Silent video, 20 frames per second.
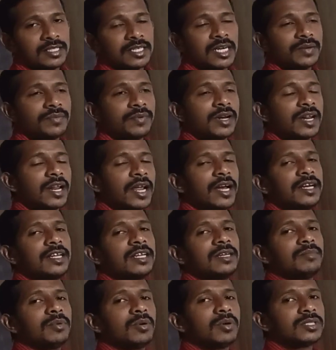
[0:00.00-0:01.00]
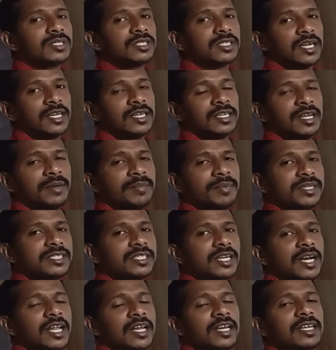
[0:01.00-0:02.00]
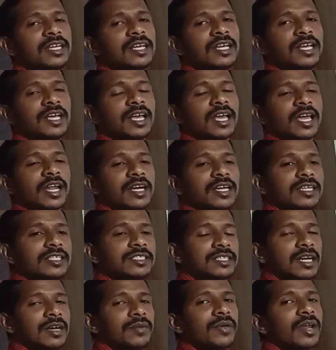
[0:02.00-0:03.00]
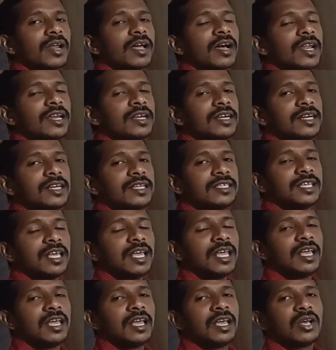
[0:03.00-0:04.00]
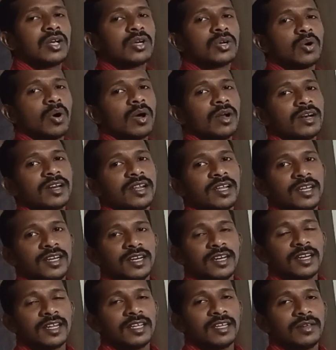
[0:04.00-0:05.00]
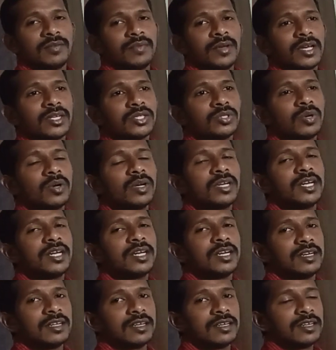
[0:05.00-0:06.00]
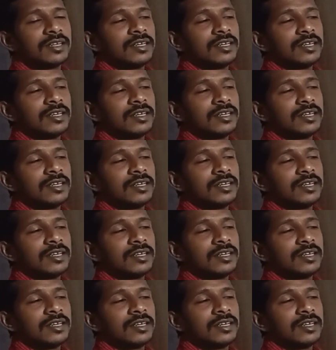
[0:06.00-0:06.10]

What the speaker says: That will write in both sides, debit side and credit side. We are calling it as a contra entry. We are showing it.